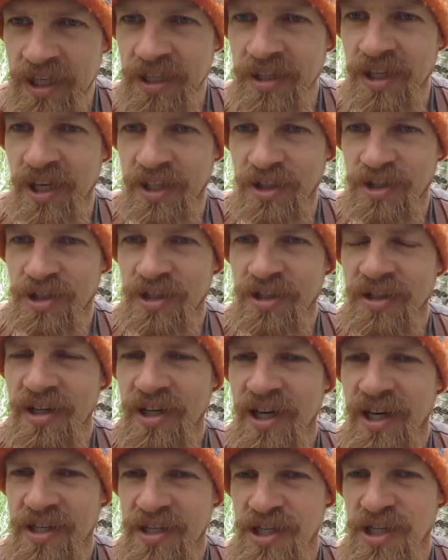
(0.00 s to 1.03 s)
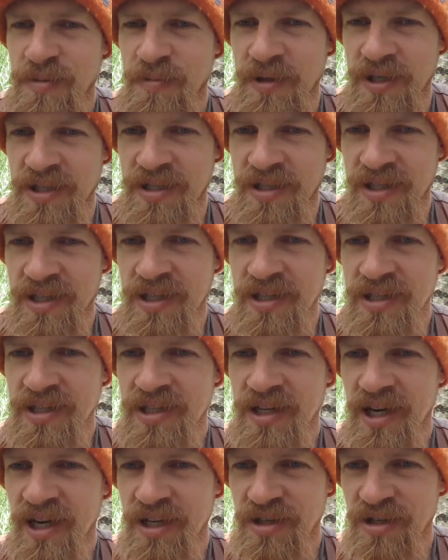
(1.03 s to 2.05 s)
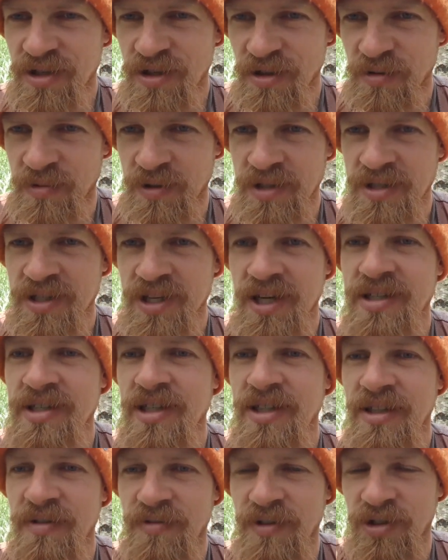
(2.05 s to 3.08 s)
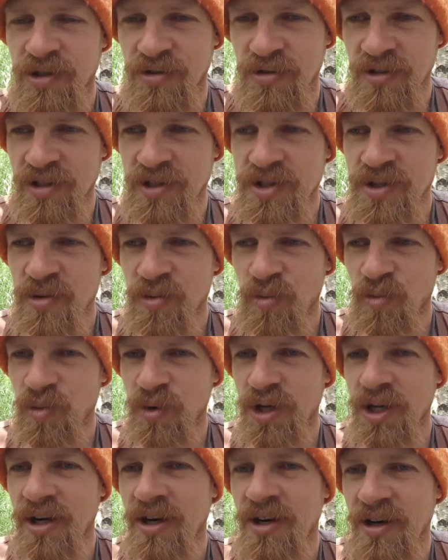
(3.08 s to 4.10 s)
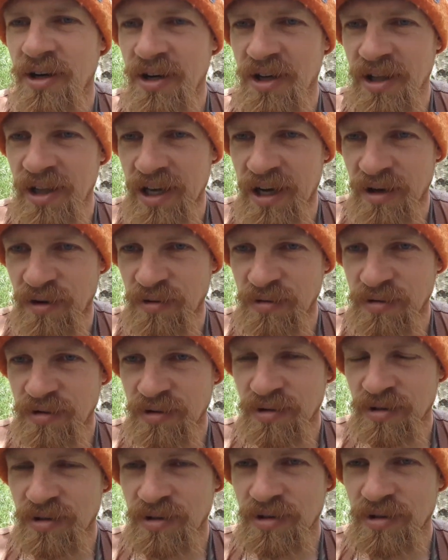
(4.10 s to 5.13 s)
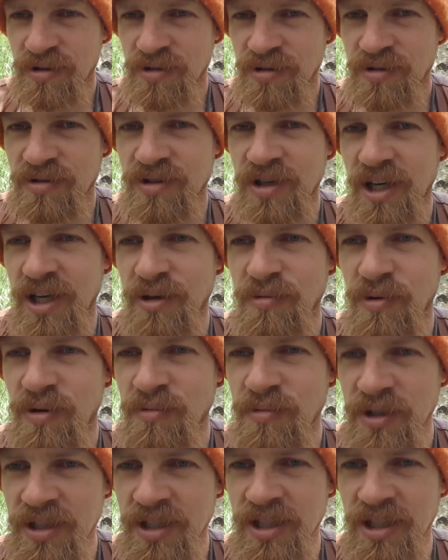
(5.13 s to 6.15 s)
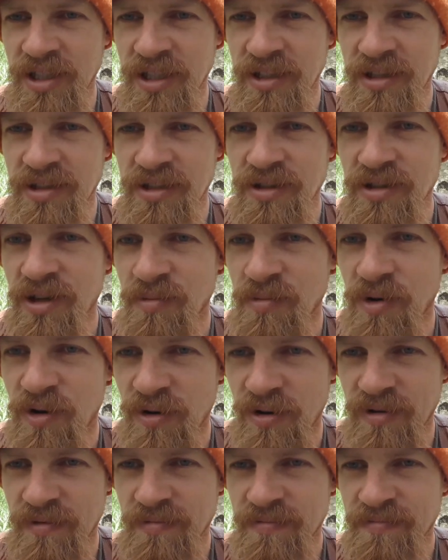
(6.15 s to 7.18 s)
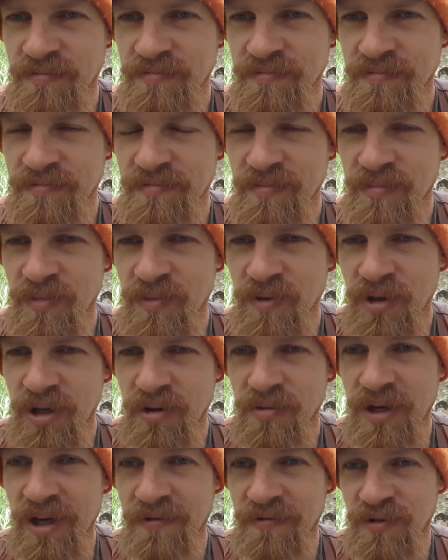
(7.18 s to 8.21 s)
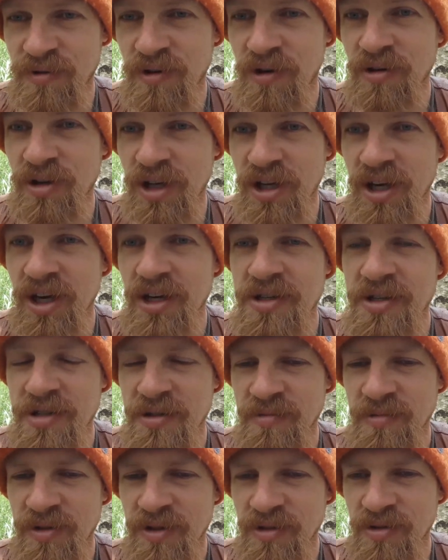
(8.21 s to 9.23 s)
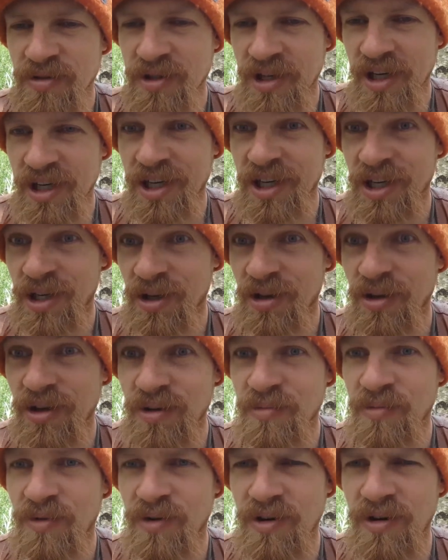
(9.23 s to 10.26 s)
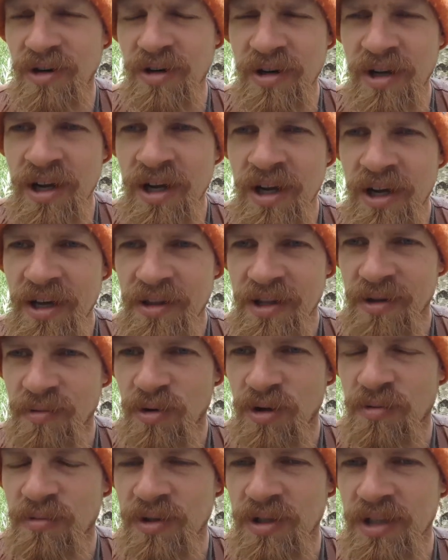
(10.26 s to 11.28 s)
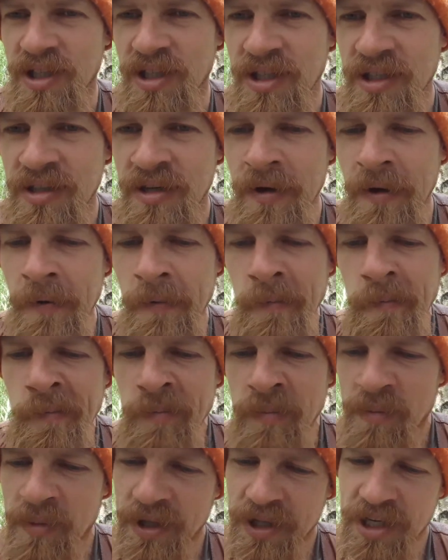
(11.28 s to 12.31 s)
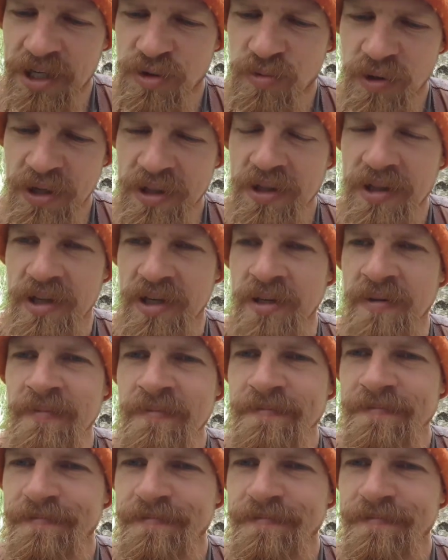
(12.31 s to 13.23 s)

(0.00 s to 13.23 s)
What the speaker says: in nature, as a species, as humans, as individuals, we are allowed to take what we need, not more. Right? We have grown accustomed to taking a lot more than what we need. But there's one thing